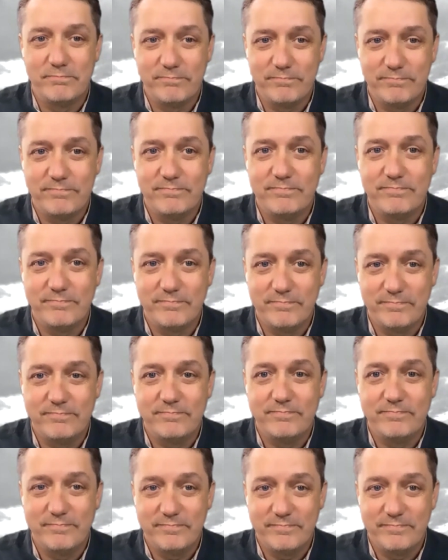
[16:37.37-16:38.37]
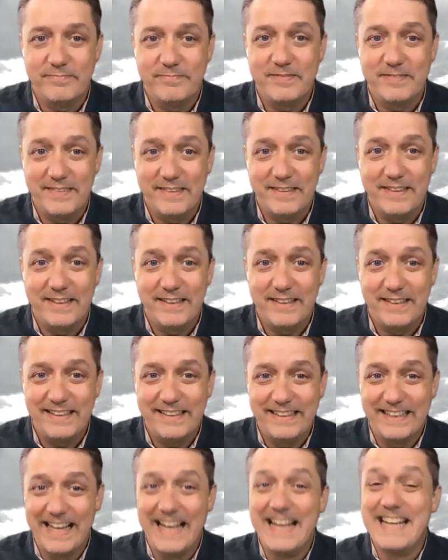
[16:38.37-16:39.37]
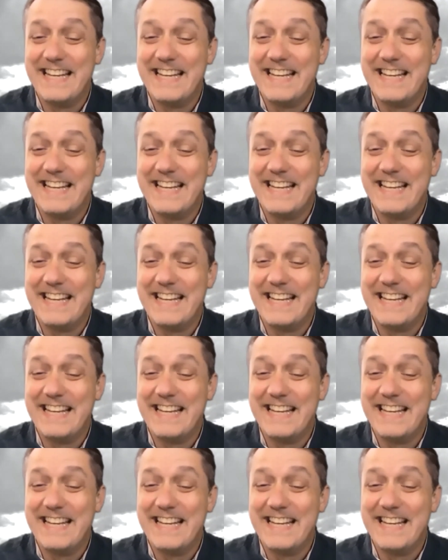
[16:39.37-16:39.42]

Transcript: And I'm not that old.